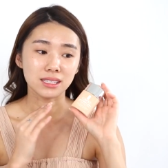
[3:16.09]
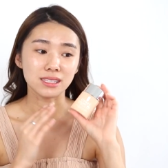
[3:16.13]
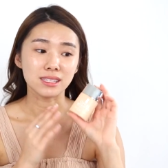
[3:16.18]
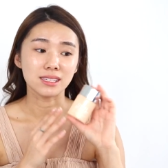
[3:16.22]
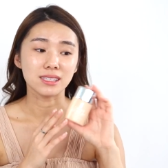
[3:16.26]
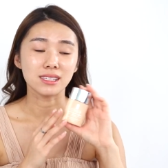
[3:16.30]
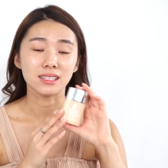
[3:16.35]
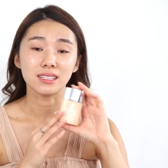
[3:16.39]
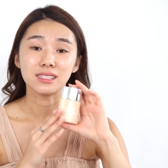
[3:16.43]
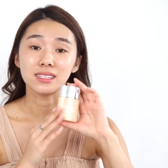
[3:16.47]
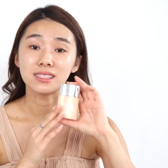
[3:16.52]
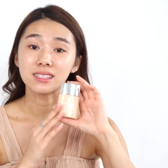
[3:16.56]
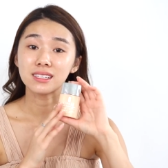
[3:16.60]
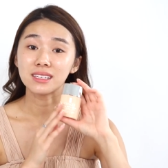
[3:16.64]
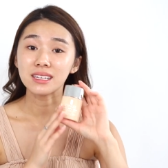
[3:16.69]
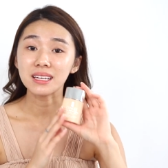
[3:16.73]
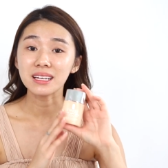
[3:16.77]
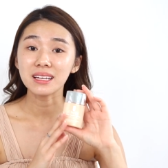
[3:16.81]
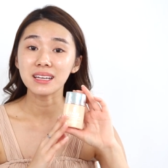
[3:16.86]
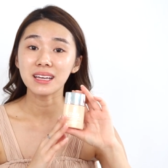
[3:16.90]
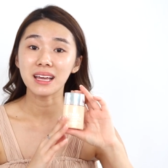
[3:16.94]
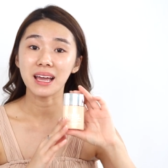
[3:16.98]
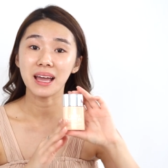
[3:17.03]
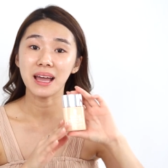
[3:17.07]
This is a
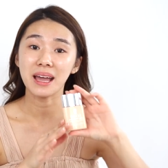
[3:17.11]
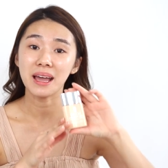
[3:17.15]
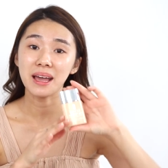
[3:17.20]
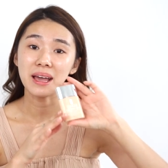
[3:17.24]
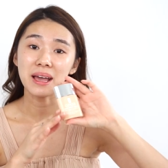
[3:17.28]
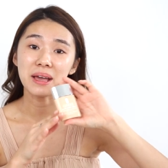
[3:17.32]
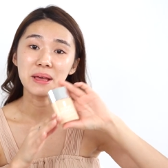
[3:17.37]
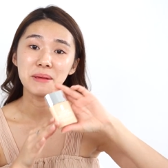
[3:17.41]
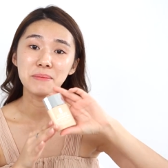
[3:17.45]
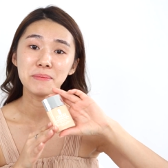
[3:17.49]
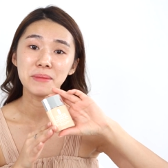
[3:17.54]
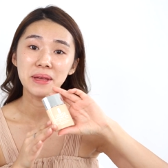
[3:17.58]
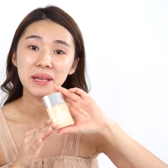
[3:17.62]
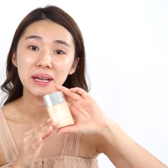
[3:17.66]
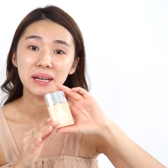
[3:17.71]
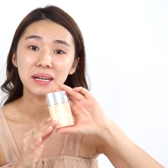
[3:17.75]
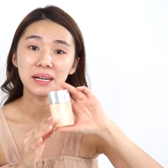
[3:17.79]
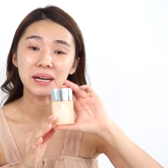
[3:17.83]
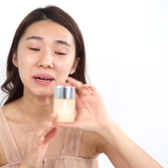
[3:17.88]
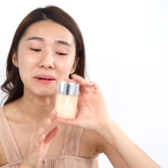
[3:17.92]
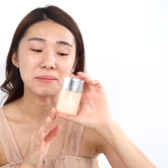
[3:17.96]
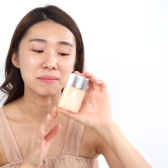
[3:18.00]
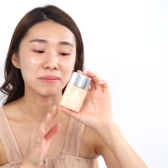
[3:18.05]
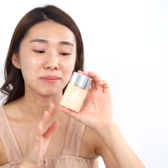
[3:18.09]
skincare and
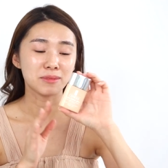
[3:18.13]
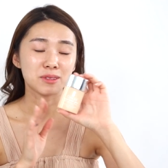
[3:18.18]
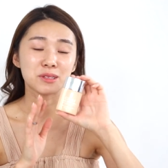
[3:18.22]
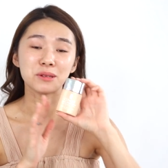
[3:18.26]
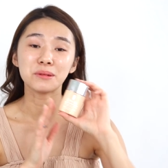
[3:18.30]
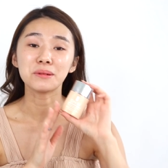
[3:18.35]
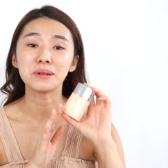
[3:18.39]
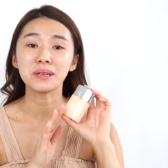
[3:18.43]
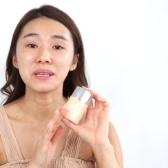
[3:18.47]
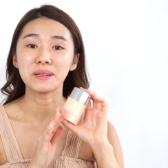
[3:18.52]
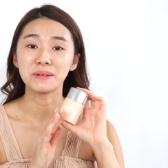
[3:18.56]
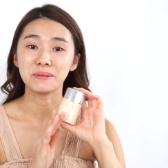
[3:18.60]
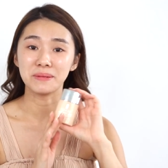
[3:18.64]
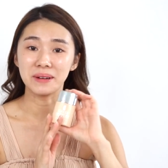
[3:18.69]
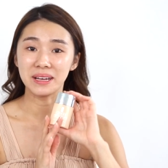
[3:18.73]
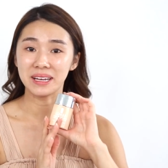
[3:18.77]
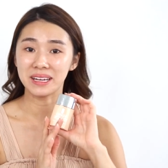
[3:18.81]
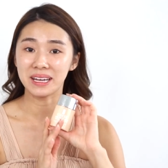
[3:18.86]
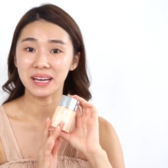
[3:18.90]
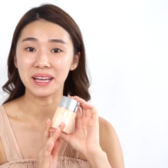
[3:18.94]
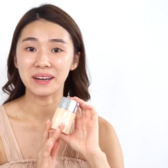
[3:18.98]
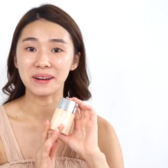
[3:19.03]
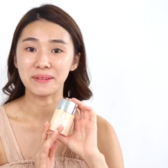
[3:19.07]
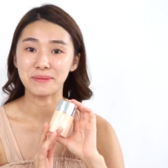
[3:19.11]
makeup
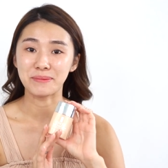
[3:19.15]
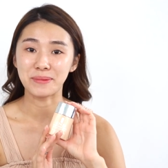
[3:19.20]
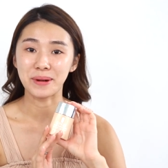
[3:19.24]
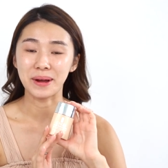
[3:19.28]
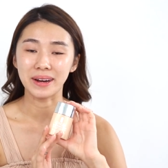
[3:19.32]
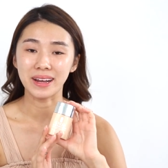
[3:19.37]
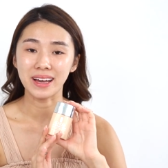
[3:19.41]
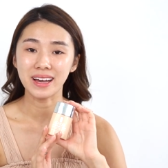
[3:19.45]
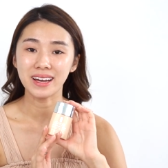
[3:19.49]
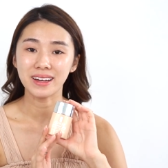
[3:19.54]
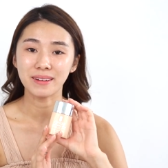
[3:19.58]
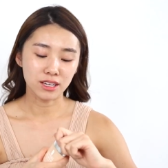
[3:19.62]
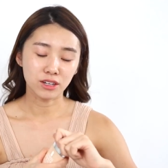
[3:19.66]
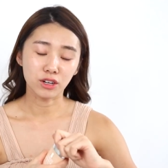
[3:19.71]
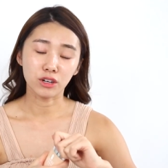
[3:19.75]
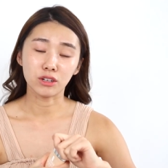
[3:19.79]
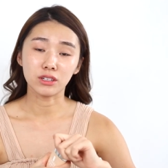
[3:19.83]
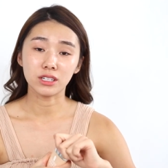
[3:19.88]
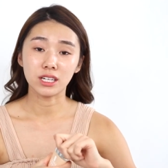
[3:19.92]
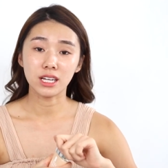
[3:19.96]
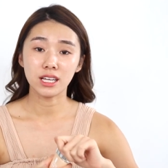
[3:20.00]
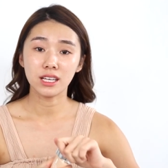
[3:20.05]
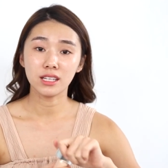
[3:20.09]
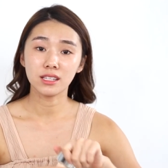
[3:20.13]
two-in-one kind of product. It
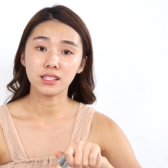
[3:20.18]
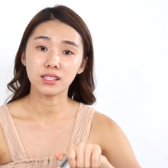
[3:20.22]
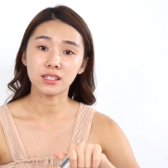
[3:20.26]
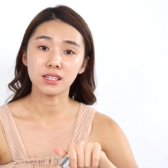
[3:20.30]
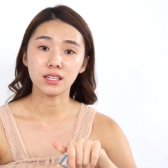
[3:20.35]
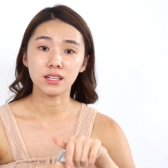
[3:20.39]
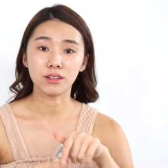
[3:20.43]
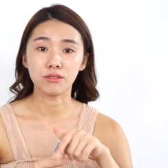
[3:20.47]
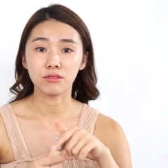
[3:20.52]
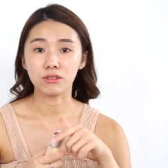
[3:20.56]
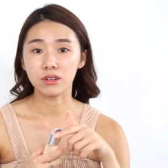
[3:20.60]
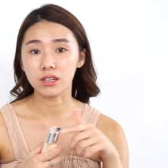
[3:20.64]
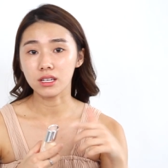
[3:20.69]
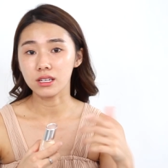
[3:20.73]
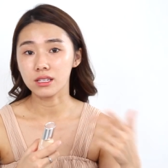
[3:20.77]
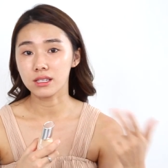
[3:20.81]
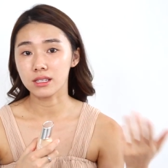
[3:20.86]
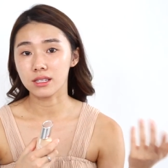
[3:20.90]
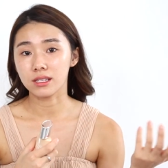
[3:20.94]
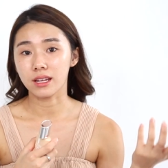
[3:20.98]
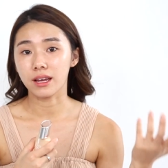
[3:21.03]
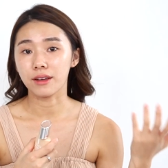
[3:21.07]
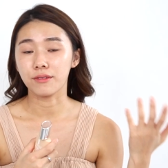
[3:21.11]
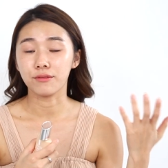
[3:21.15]
contains
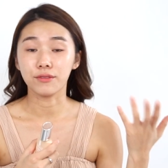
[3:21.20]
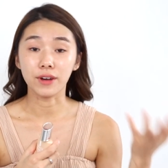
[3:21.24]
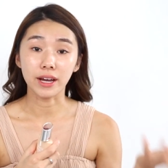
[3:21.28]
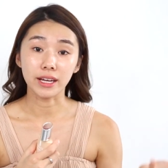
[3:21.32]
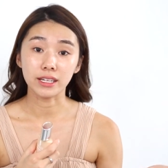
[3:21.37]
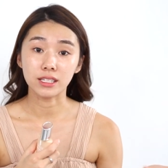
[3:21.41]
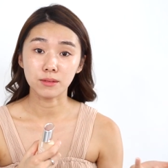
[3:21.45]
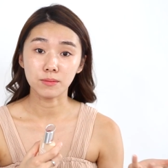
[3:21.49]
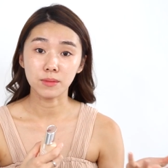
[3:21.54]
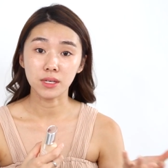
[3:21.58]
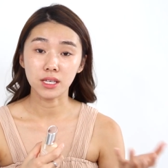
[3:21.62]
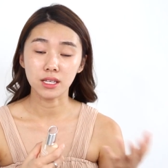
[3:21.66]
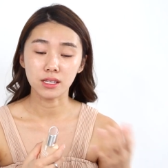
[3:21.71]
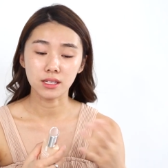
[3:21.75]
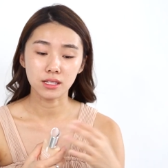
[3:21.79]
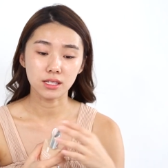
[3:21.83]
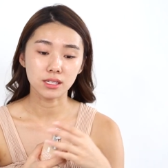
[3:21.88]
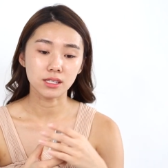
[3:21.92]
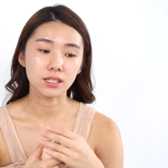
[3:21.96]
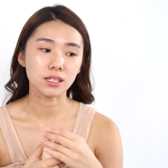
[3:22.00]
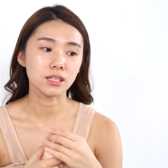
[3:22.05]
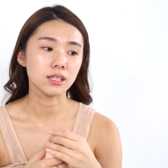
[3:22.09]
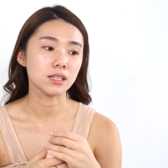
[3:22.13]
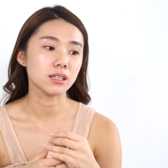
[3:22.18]
ingredients like vitamin
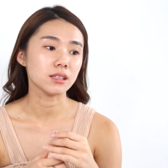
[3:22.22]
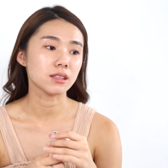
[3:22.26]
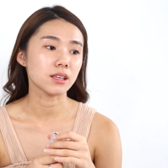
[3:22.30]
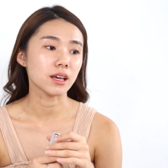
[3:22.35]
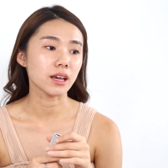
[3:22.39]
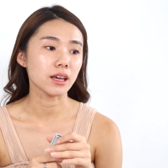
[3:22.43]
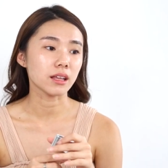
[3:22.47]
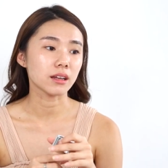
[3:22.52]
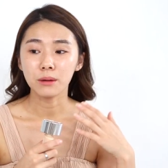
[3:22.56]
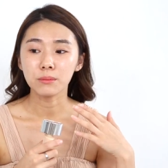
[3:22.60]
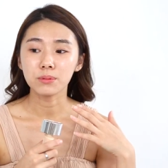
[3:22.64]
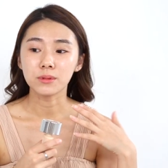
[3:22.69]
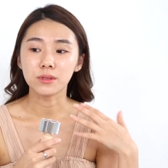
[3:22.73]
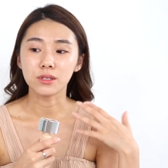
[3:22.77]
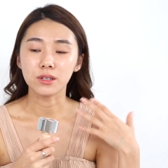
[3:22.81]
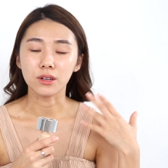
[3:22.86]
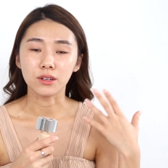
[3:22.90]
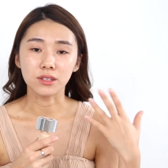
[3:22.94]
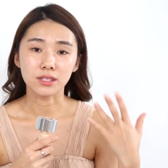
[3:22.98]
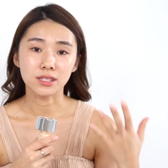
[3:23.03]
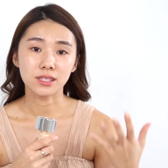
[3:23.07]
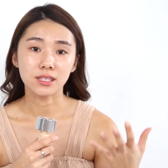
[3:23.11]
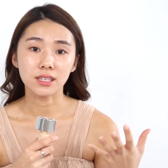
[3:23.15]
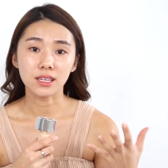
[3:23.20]
C that helps
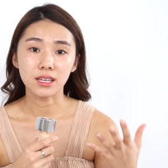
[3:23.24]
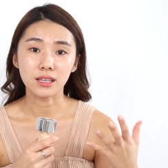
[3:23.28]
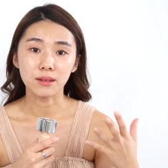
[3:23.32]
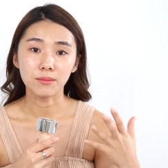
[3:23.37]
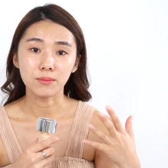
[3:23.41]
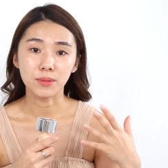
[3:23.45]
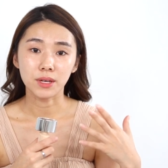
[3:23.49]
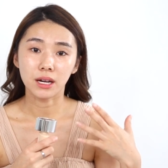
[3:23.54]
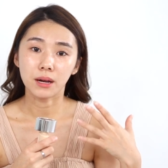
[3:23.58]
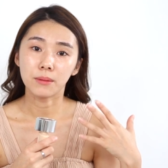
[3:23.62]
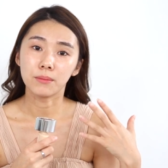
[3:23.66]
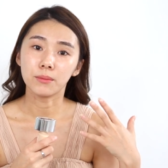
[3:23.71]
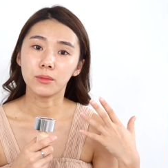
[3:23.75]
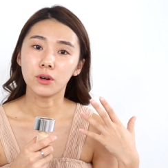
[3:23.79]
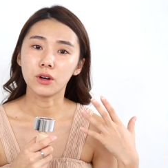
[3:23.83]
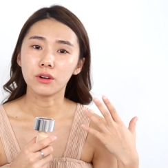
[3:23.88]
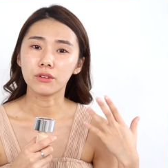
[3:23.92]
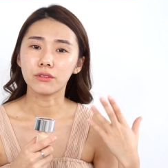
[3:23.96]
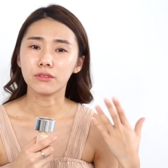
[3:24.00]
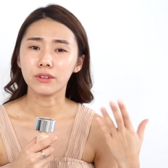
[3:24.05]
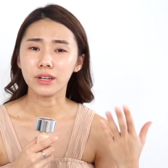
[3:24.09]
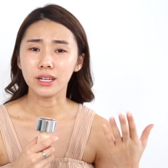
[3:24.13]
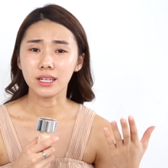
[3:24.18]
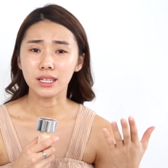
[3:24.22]
your skin become
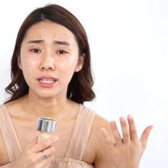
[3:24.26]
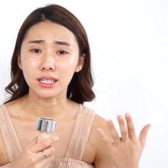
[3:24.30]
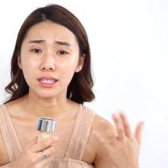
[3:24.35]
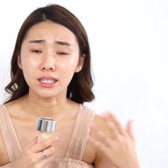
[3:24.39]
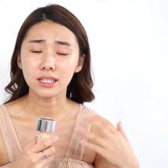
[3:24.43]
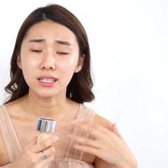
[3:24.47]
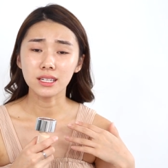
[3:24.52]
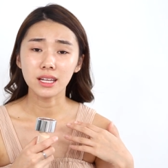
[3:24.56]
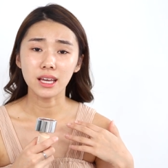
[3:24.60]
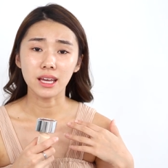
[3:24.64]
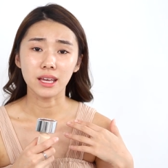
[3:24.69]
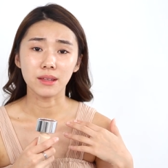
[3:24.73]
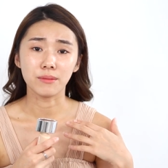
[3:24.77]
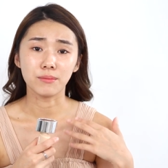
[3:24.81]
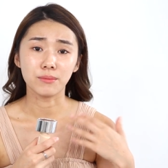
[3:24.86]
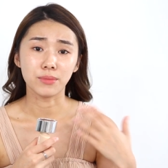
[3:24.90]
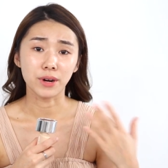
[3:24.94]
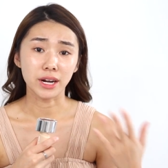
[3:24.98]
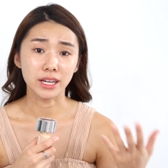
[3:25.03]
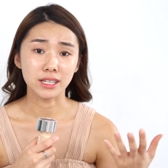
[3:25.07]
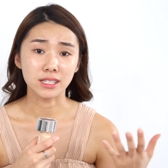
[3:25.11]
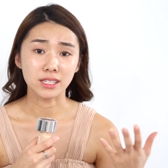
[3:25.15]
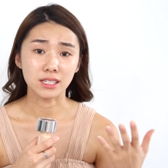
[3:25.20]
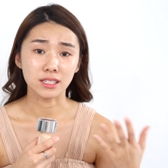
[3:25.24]
more radiant and
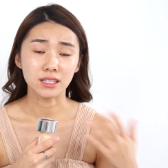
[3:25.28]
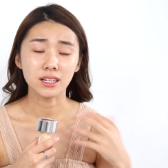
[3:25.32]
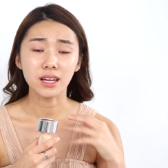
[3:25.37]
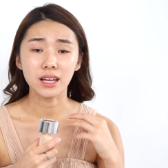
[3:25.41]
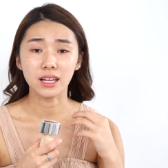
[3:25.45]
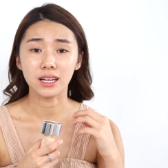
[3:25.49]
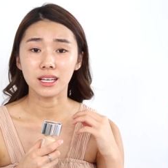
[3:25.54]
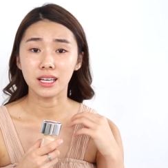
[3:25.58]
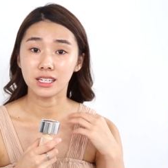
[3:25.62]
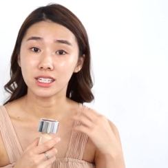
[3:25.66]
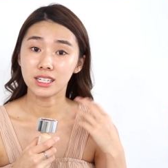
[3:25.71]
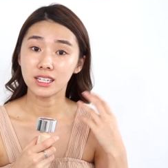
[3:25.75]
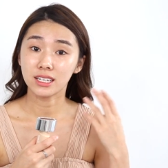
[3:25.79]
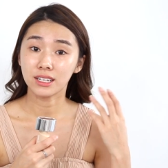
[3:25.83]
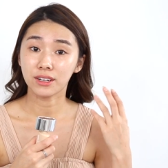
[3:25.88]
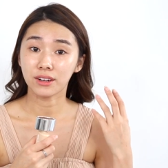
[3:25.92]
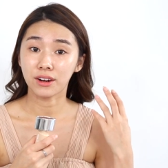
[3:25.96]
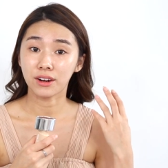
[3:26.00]
brighter and it actually